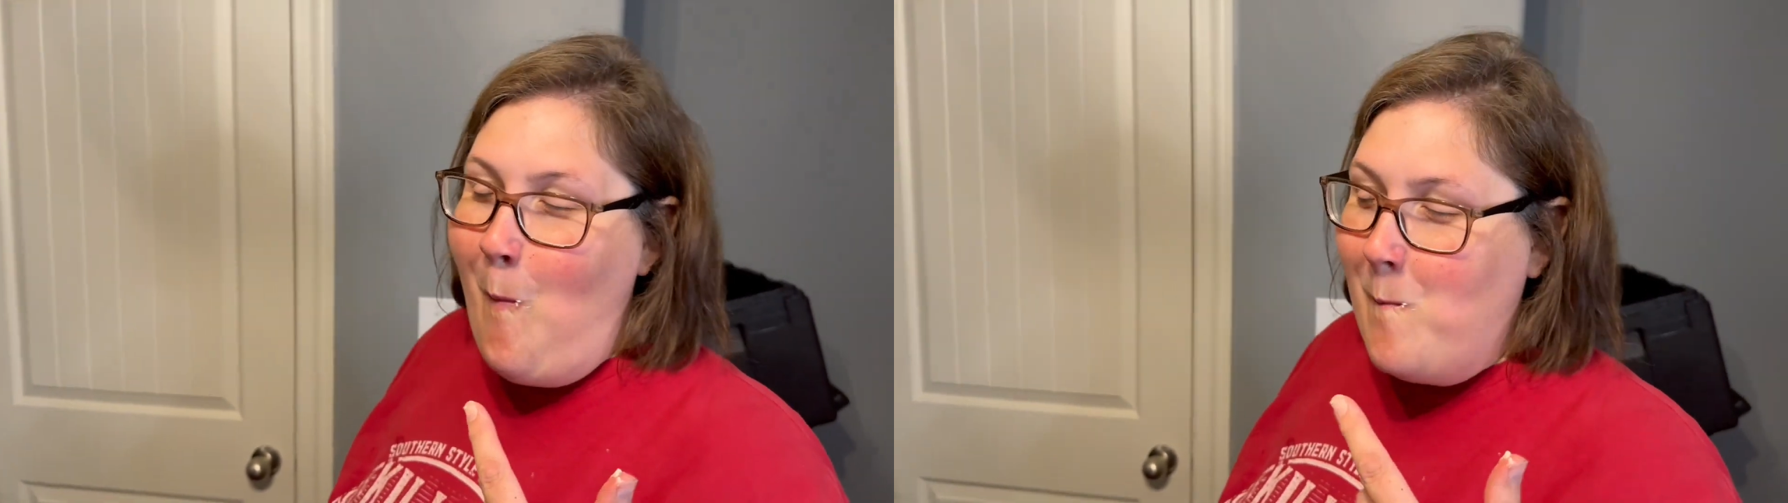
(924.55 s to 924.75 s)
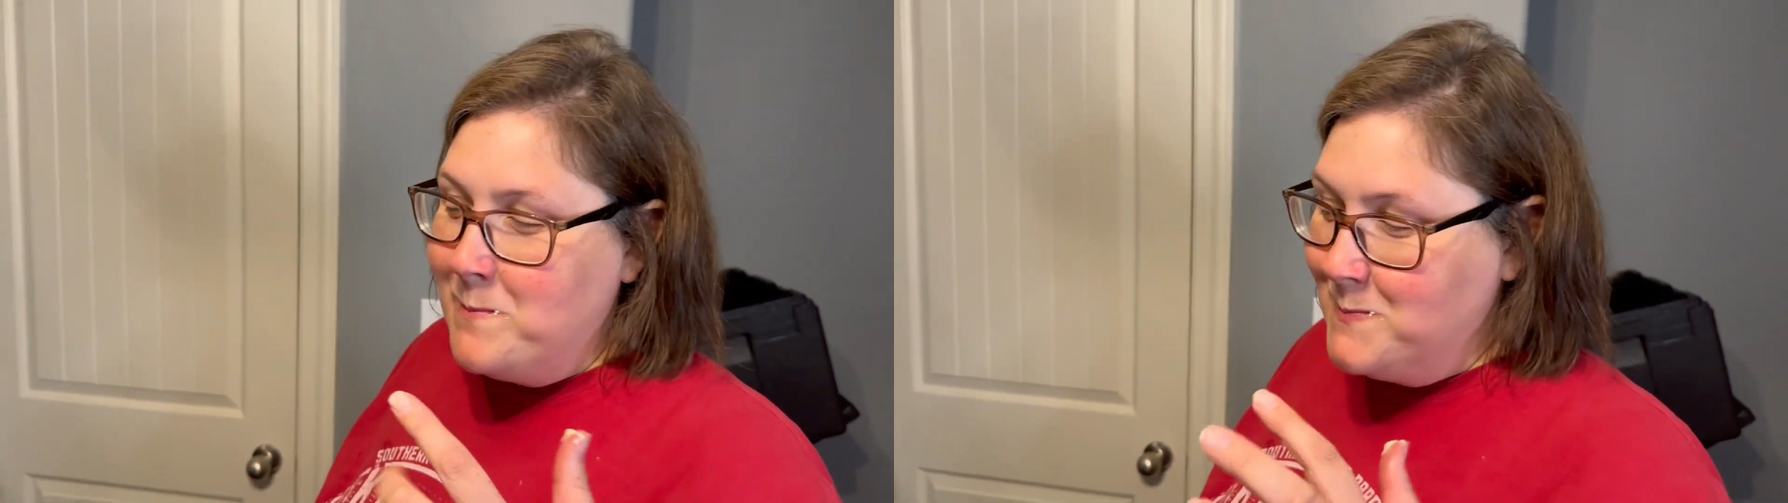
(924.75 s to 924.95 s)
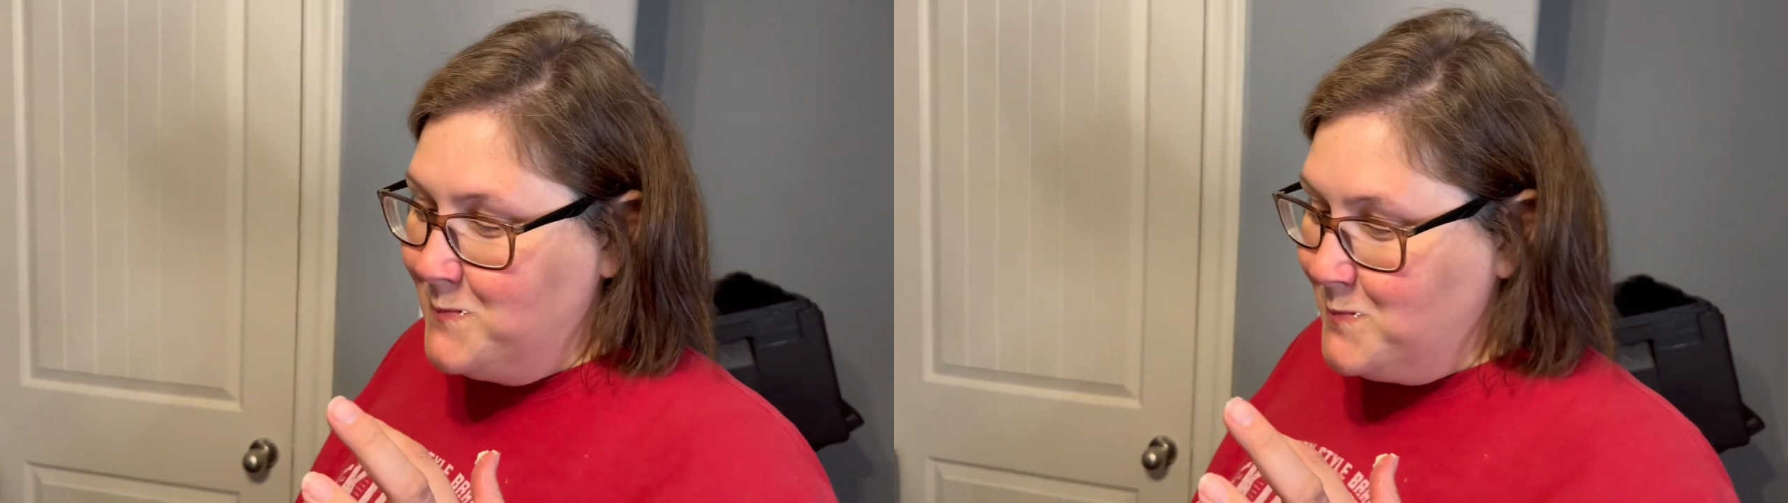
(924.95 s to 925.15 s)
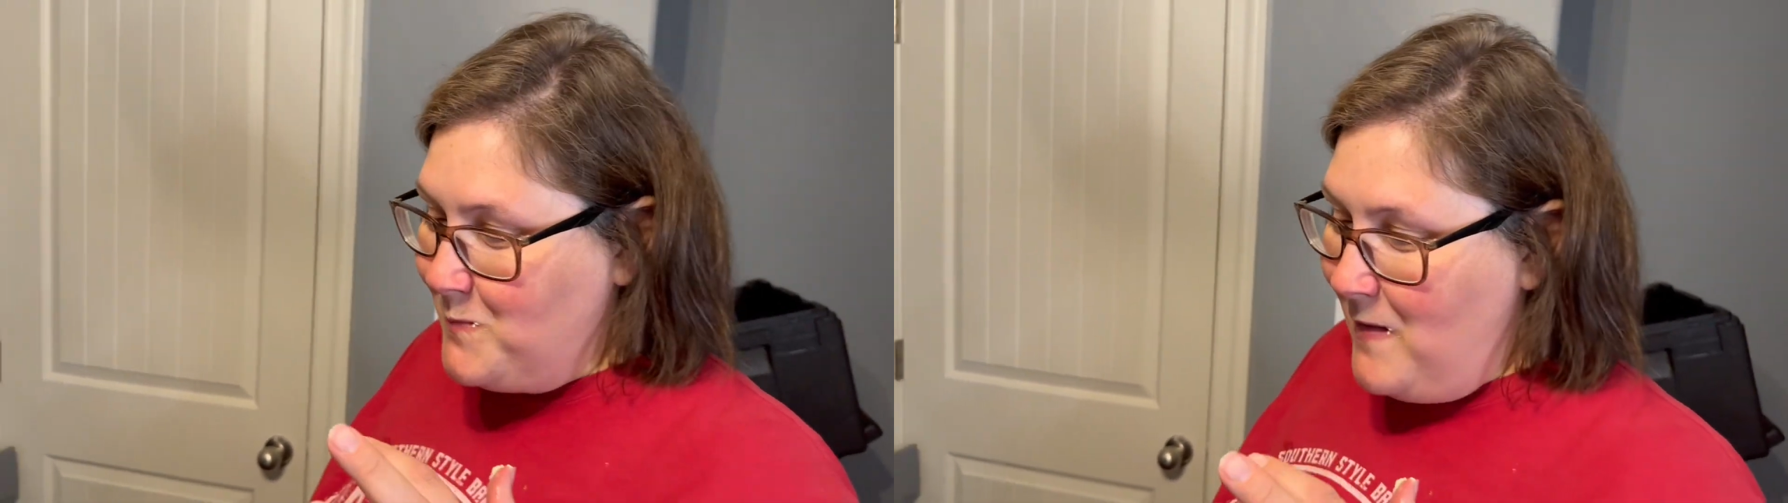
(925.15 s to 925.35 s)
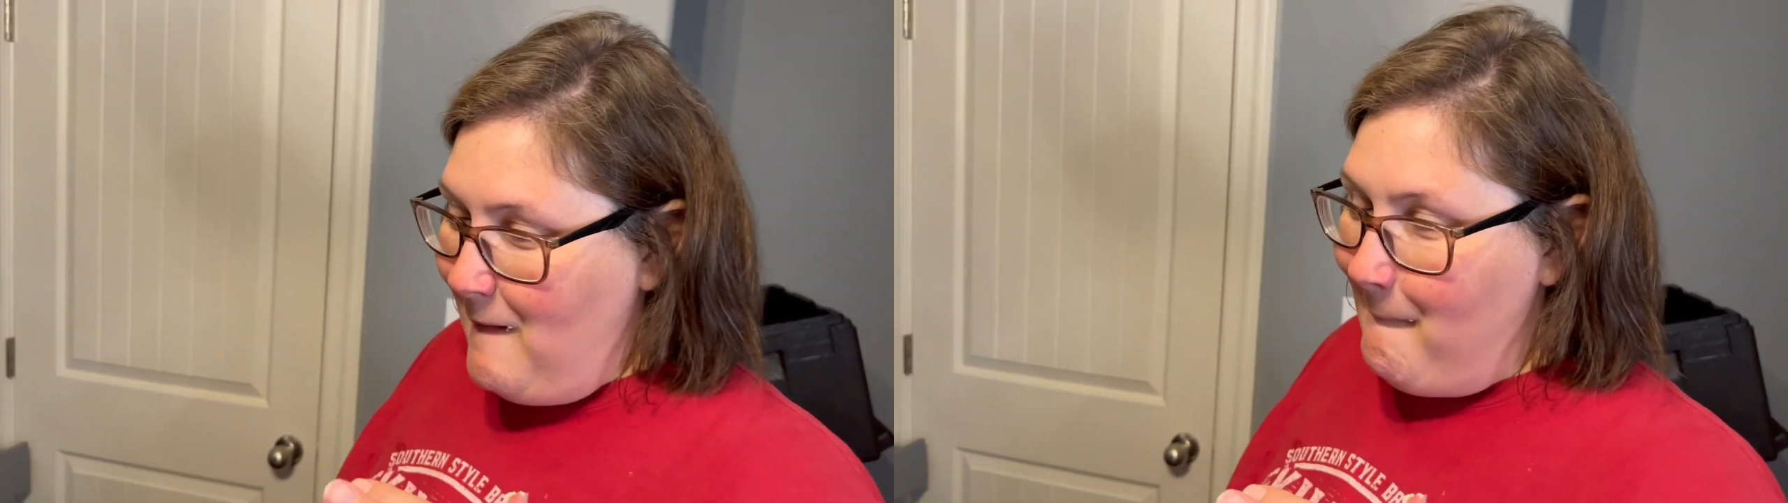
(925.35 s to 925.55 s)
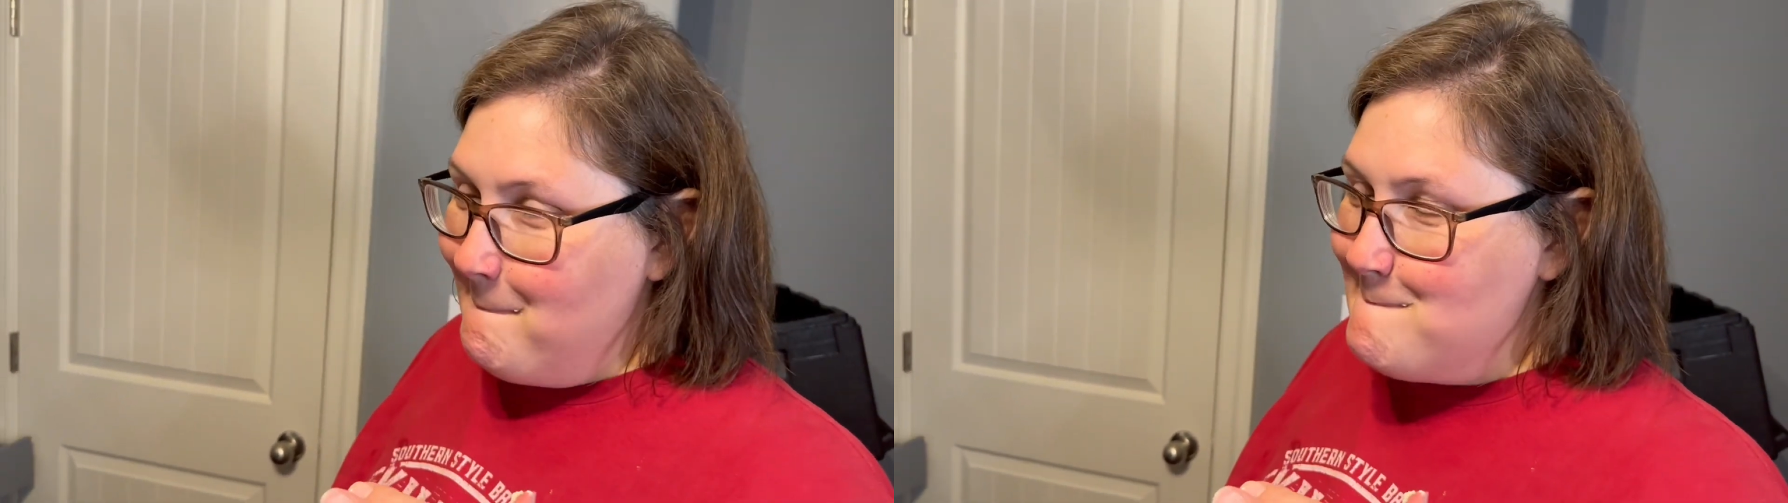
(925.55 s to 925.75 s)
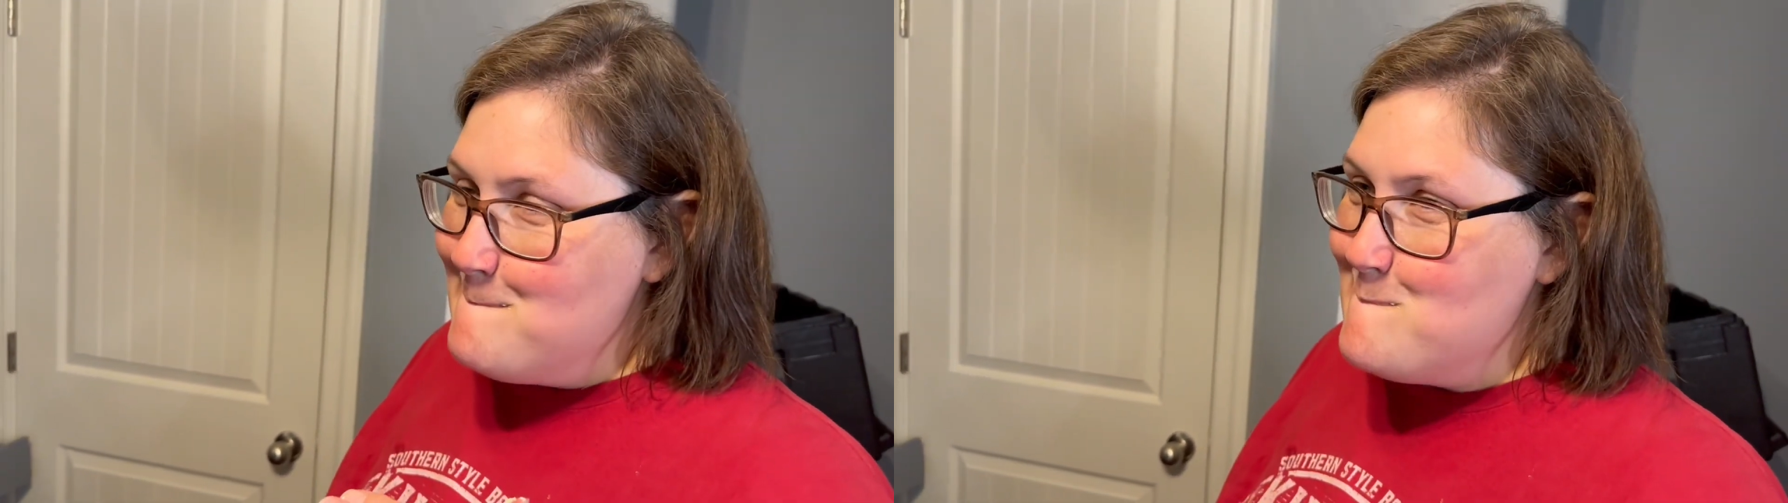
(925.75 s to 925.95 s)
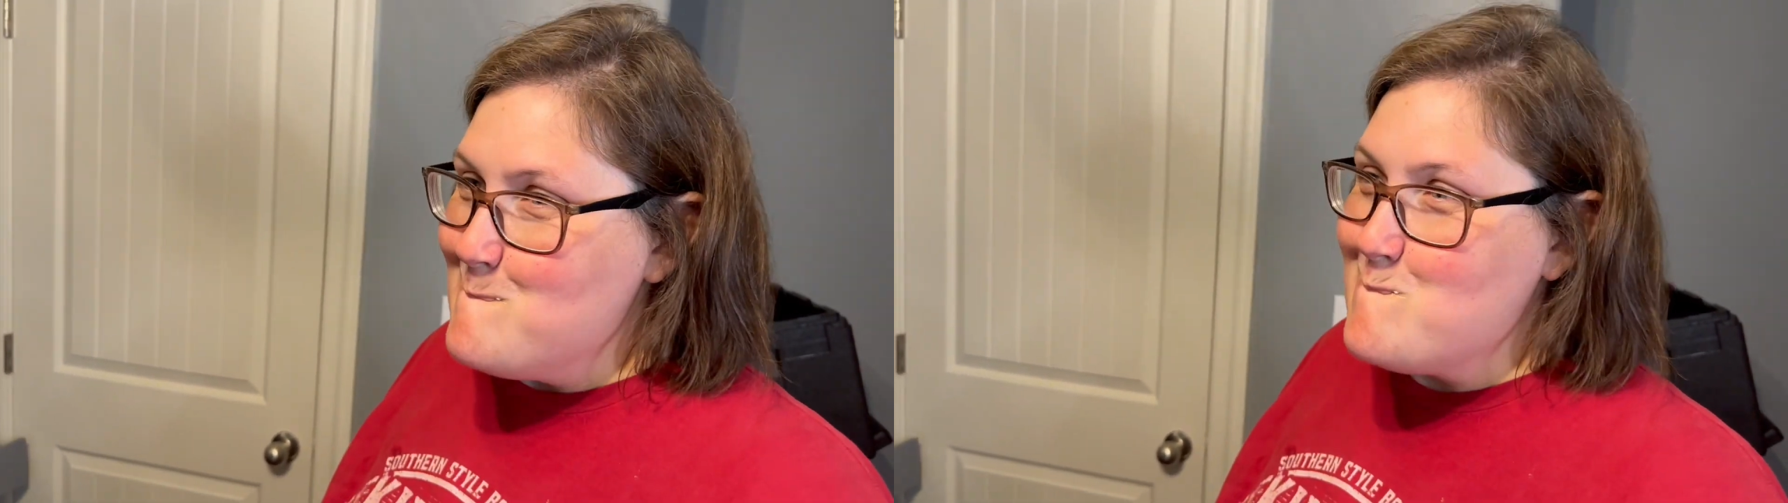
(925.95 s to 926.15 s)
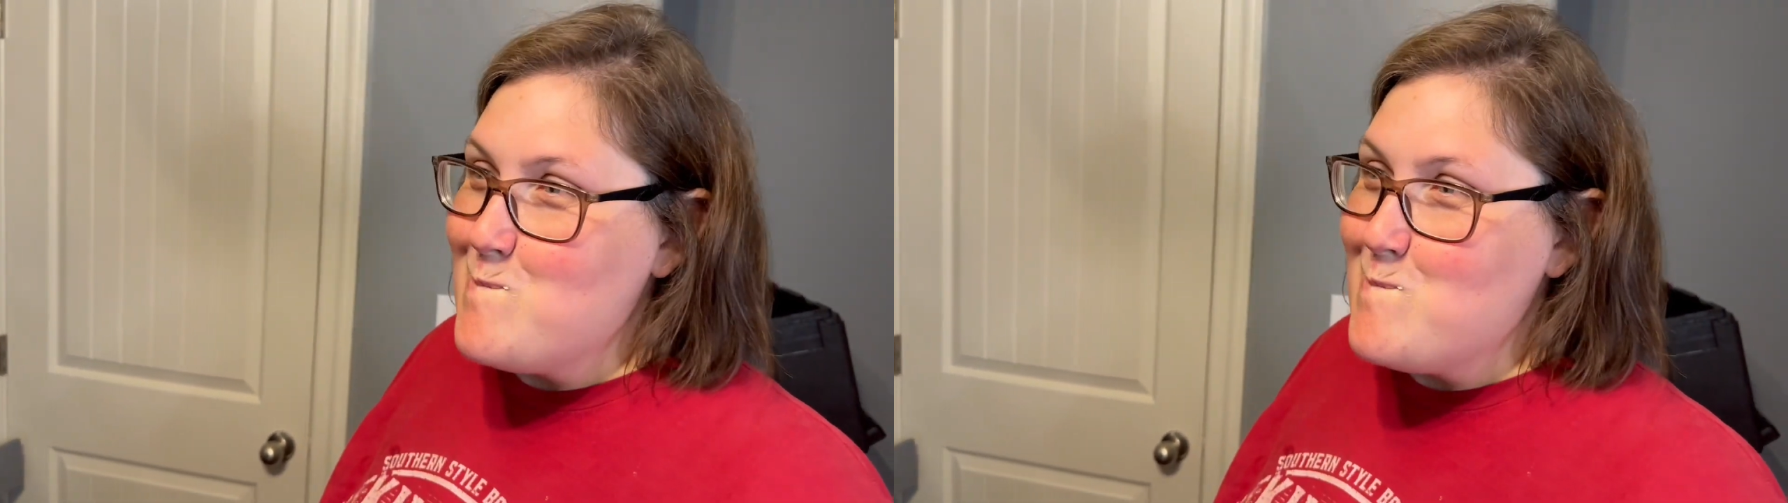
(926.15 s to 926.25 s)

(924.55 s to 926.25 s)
that Philly cheesesteak?